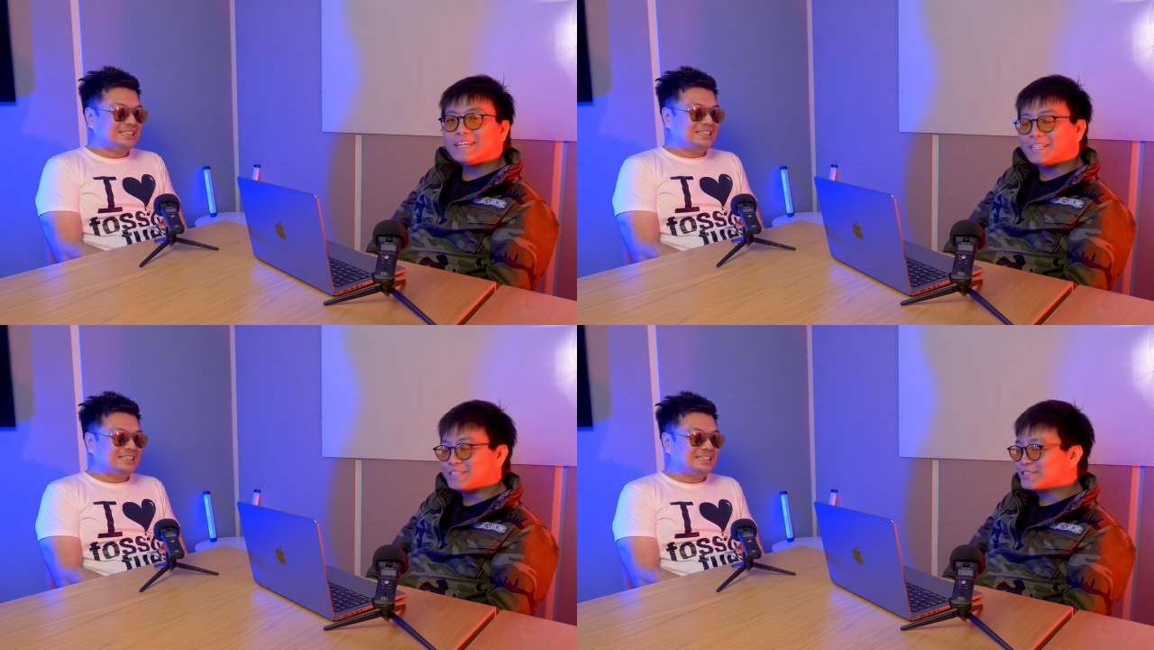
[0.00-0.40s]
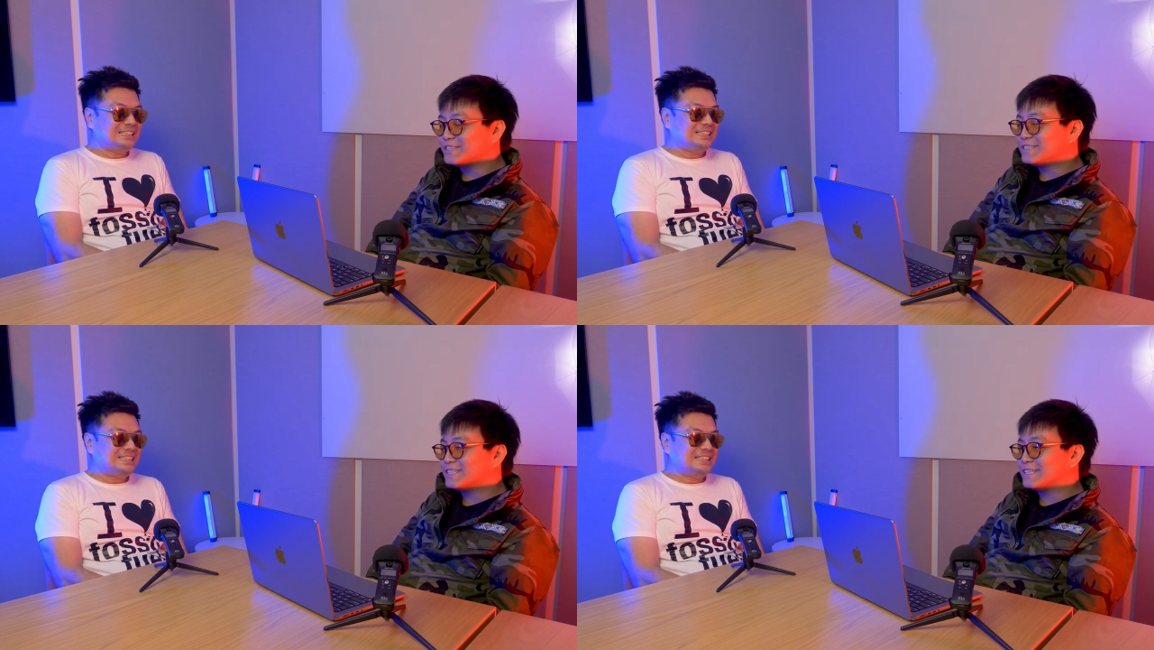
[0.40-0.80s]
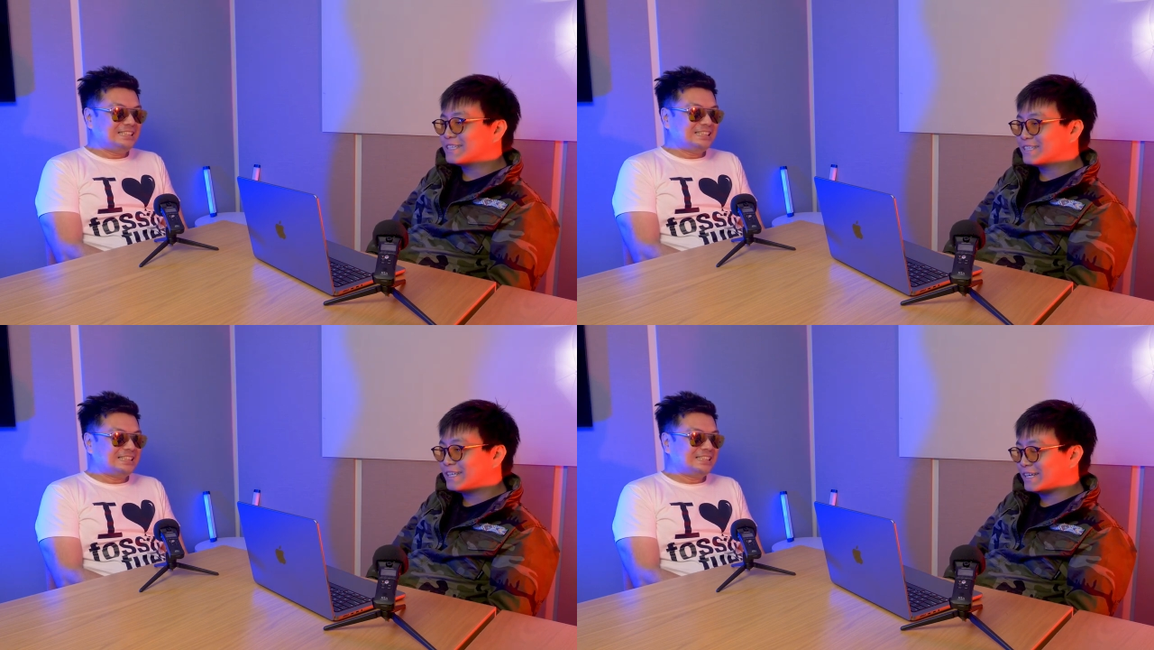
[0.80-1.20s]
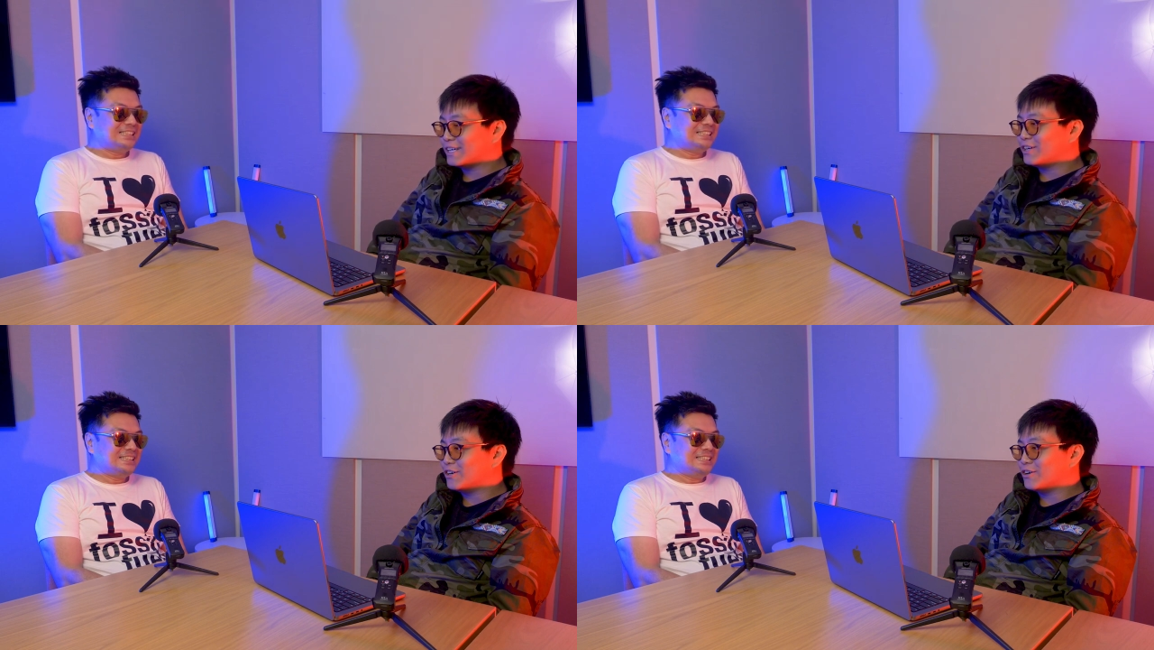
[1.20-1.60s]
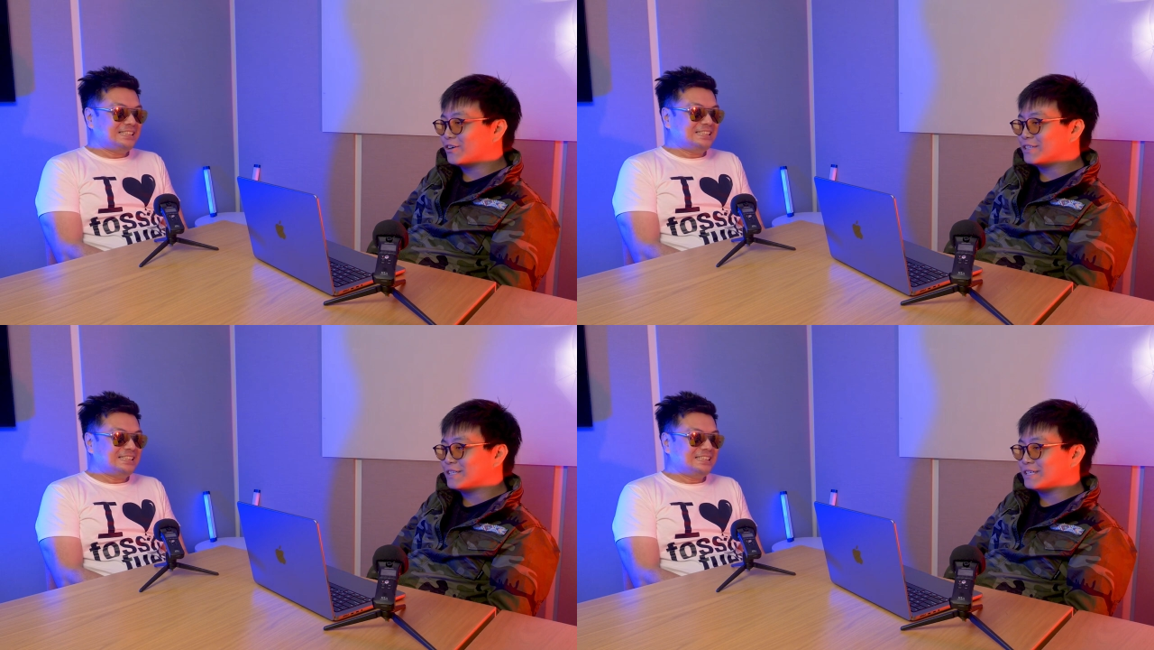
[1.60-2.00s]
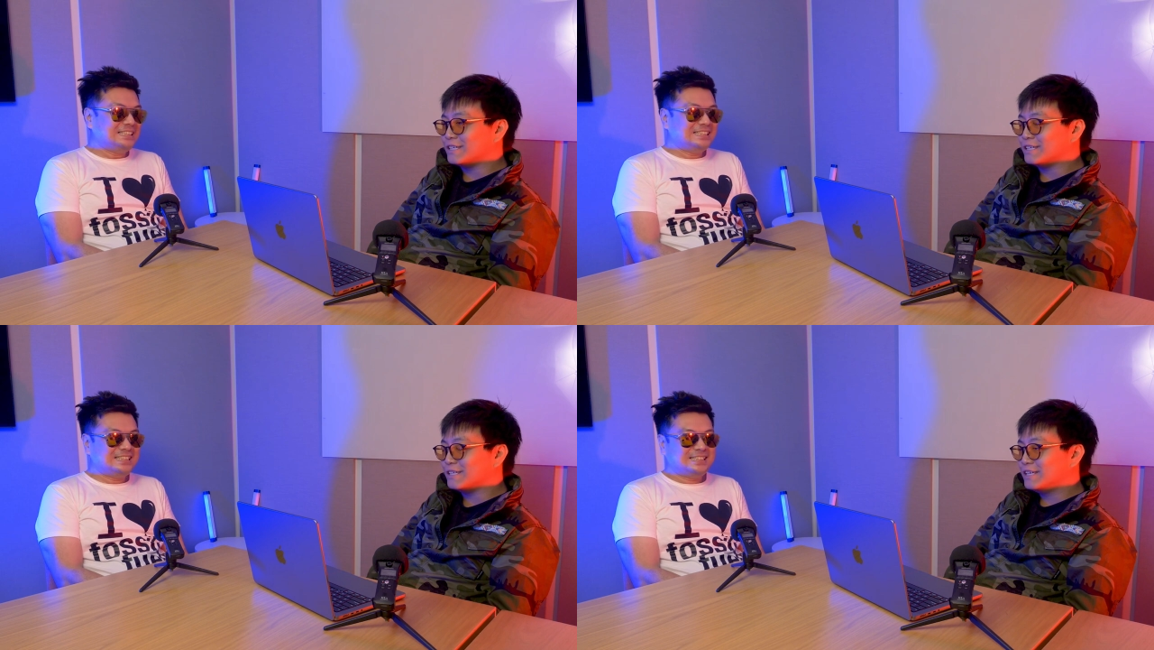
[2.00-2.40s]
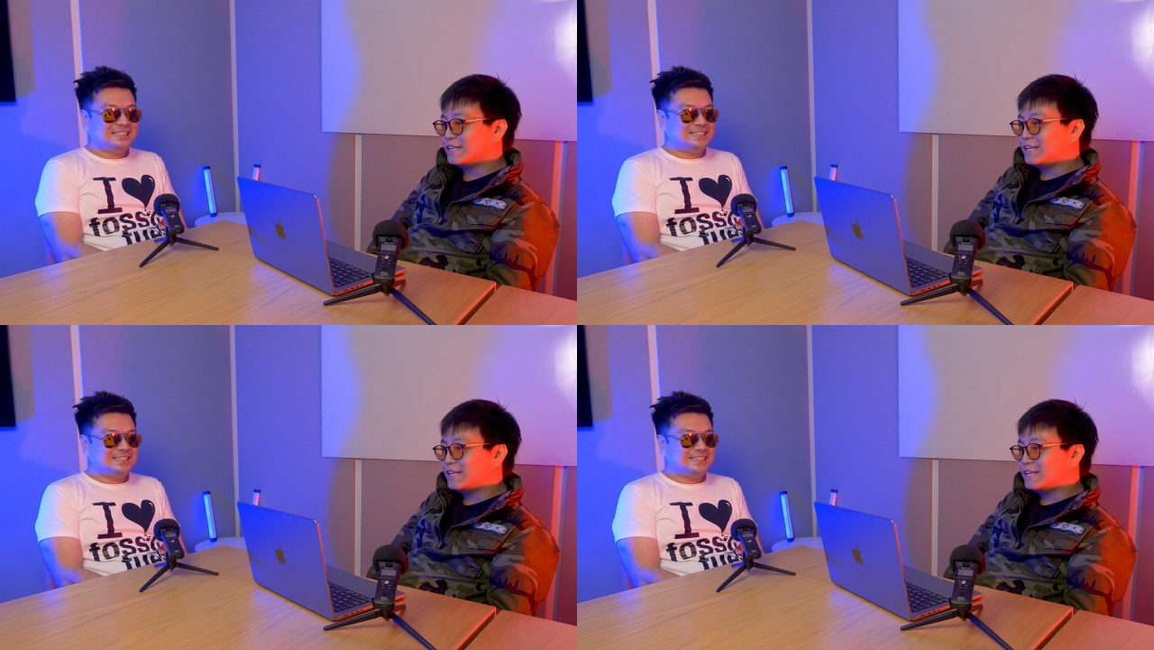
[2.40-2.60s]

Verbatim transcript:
Speaker 1: interesting take on uh,